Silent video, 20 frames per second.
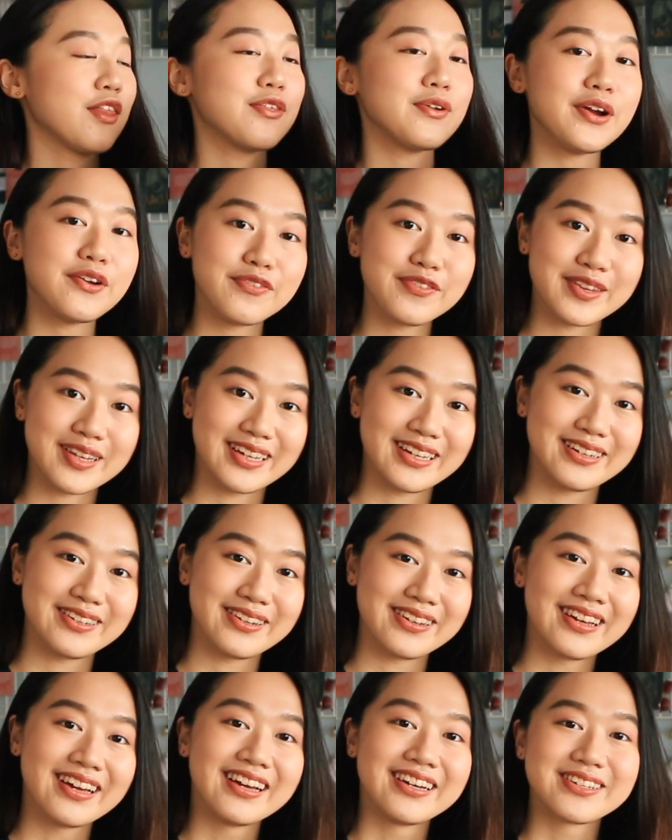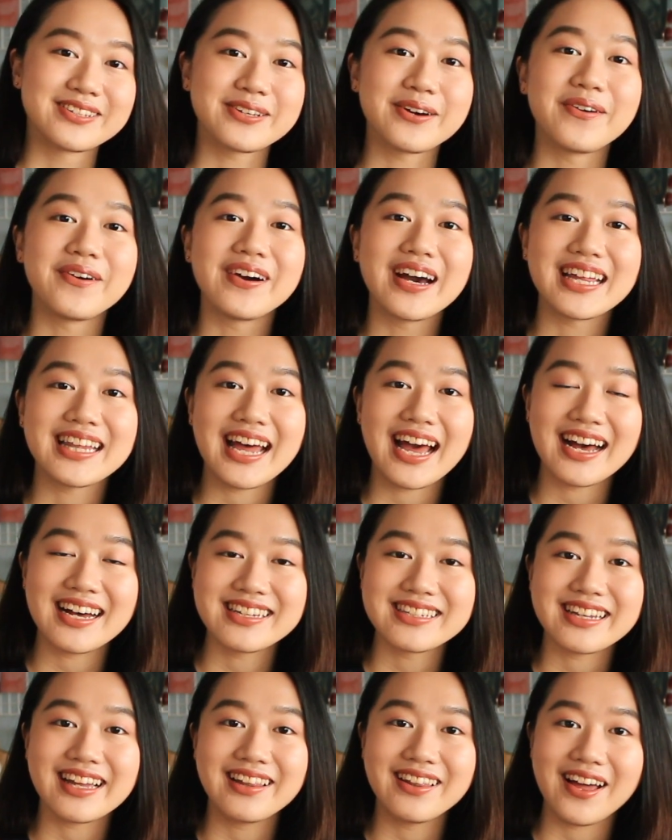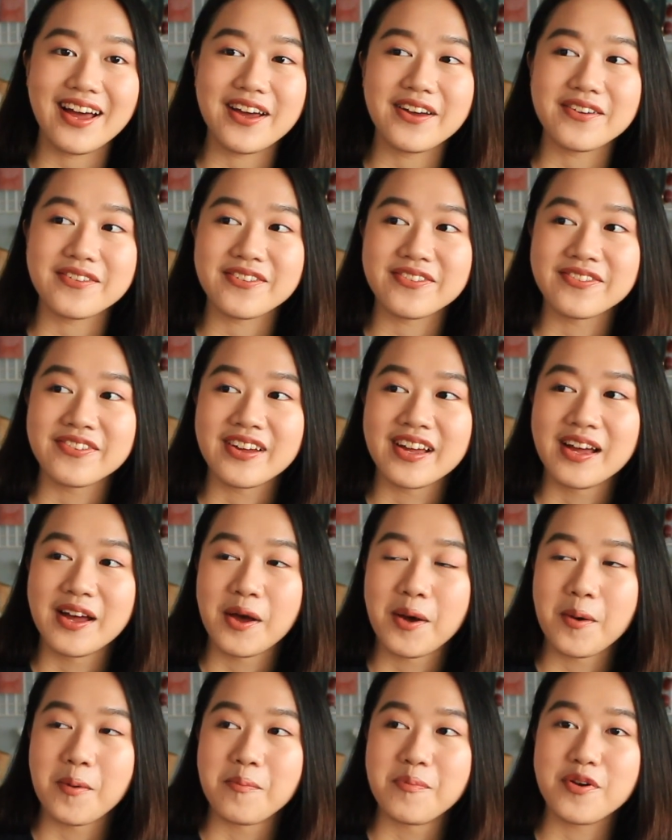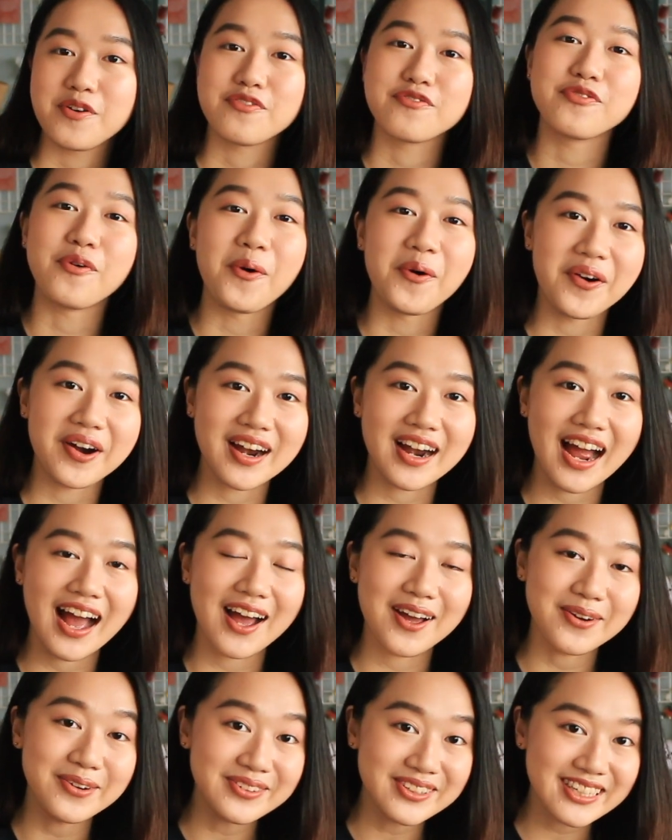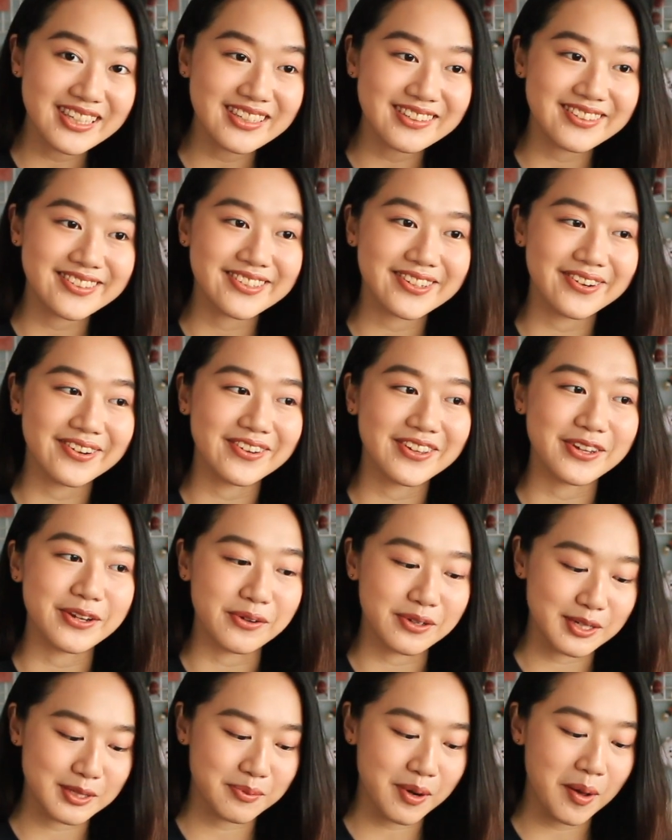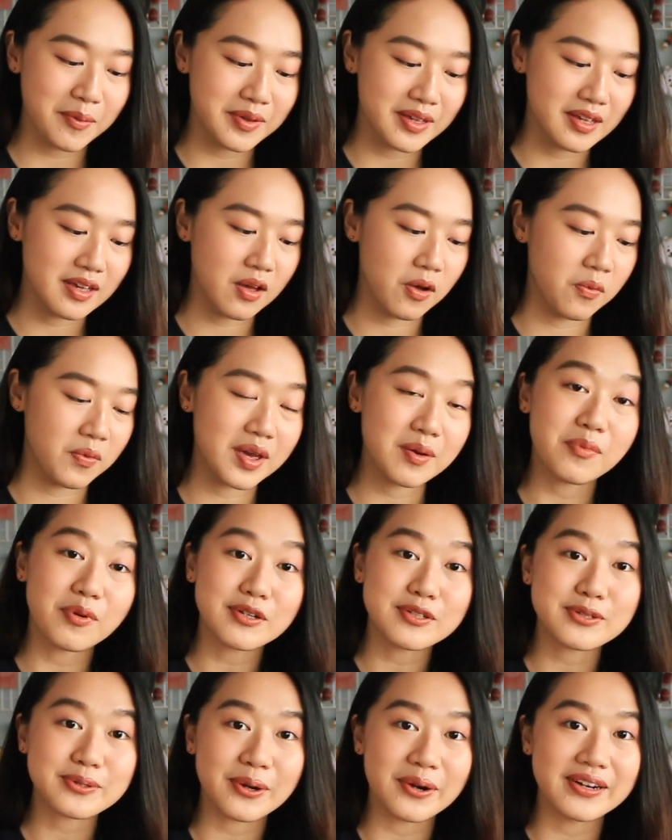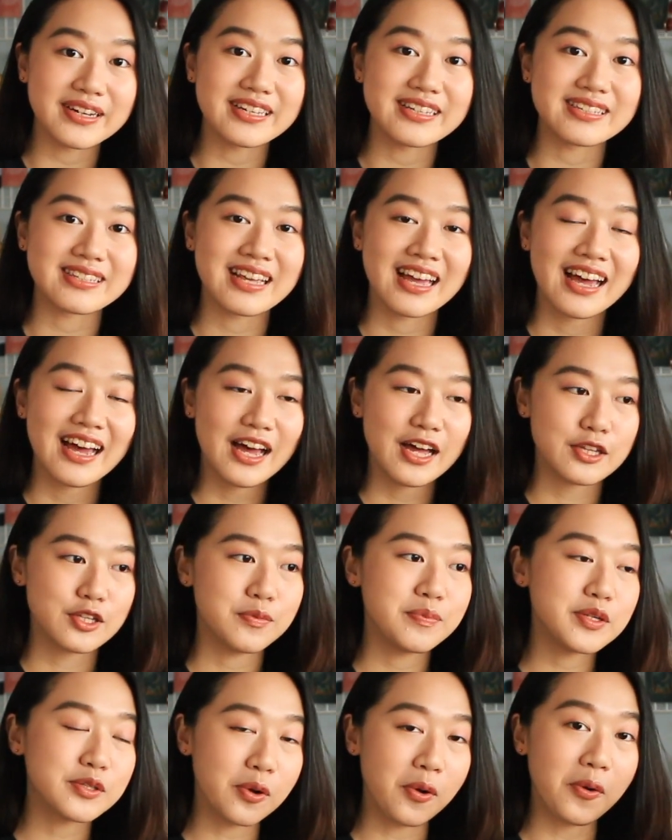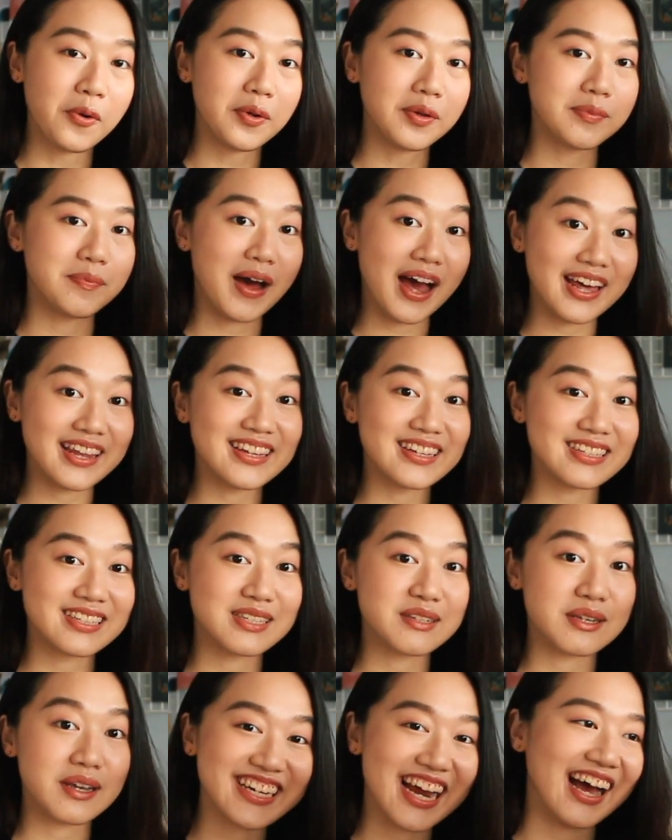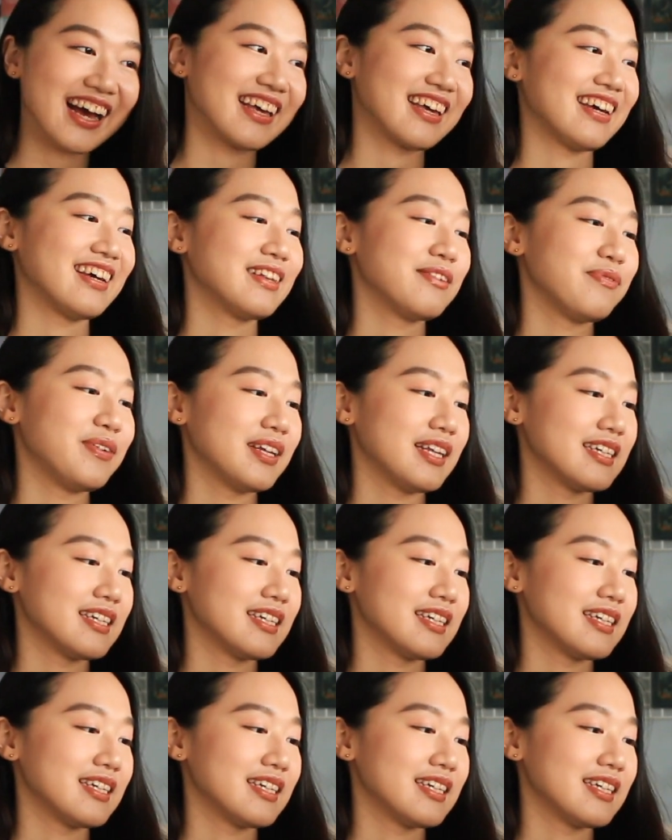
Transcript: thrifted, so it has a life before I owned it, so you know, there's probably way more stories to be told by this jacket, but